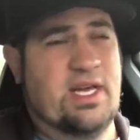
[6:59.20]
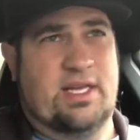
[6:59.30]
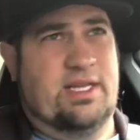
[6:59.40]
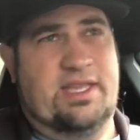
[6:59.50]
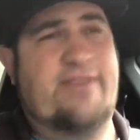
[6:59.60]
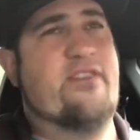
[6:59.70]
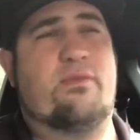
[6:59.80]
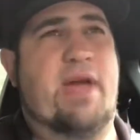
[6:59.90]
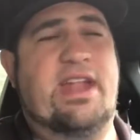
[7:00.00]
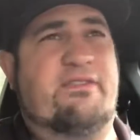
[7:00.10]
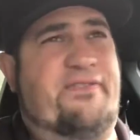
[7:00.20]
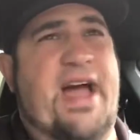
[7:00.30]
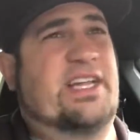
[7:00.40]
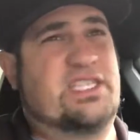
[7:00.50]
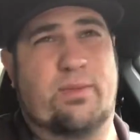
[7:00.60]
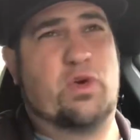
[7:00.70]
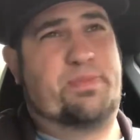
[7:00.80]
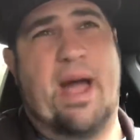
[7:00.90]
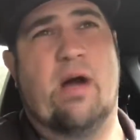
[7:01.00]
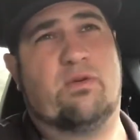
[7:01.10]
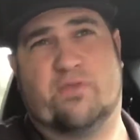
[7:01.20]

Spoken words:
they've ever made. In fact, it's the most powerful